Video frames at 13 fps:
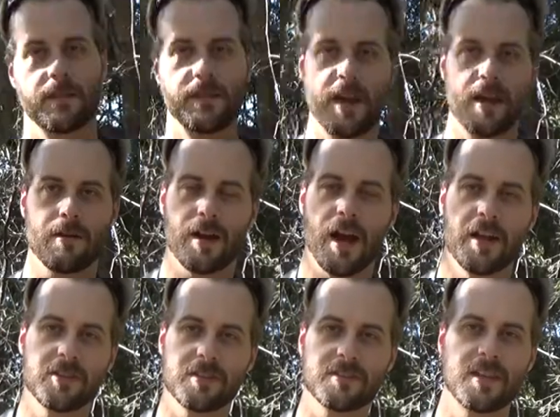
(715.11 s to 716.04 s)
There, I
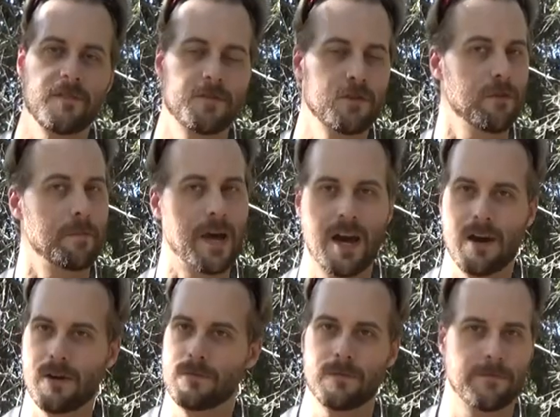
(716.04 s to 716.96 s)
just saved you
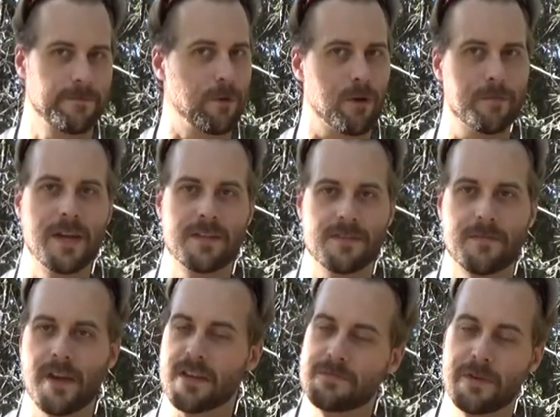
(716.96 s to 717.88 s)
about 4 minutes of
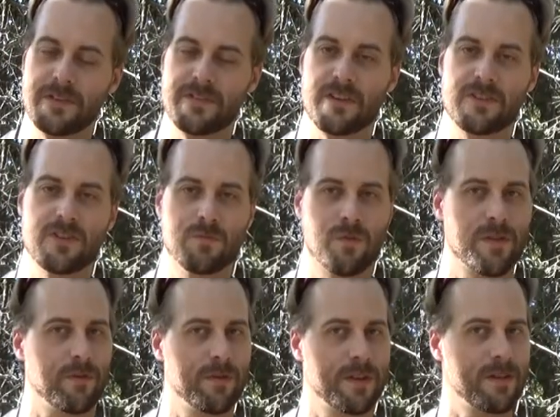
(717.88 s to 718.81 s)
exposition
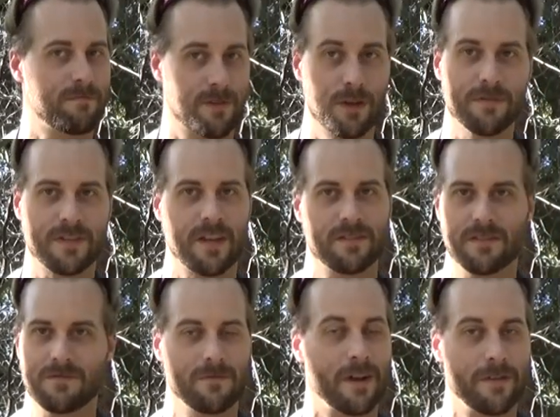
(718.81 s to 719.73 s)
with only 2
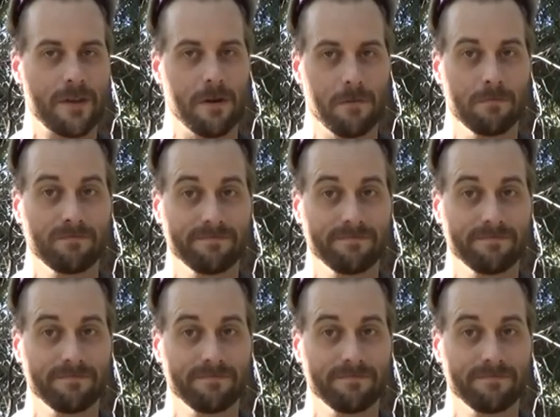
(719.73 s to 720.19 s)
sentences right there.